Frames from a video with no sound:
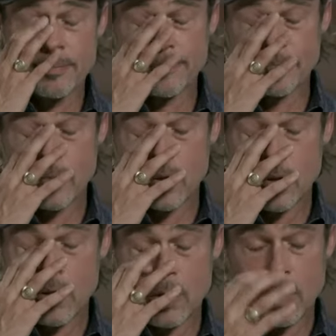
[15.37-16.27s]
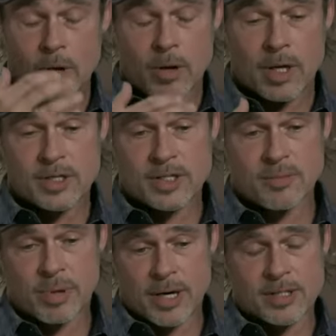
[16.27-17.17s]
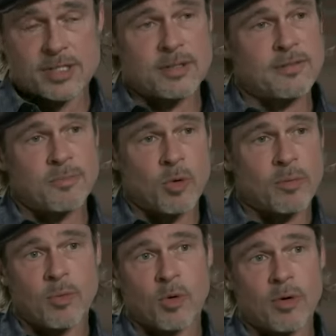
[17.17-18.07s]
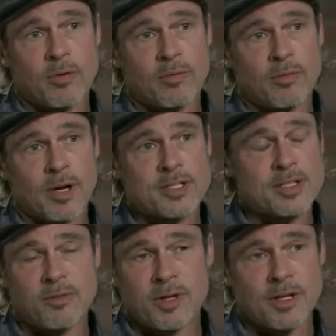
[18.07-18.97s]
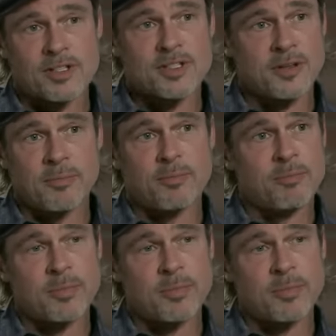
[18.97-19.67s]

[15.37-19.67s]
Um, I see the positive more and more. I see really interesting Man.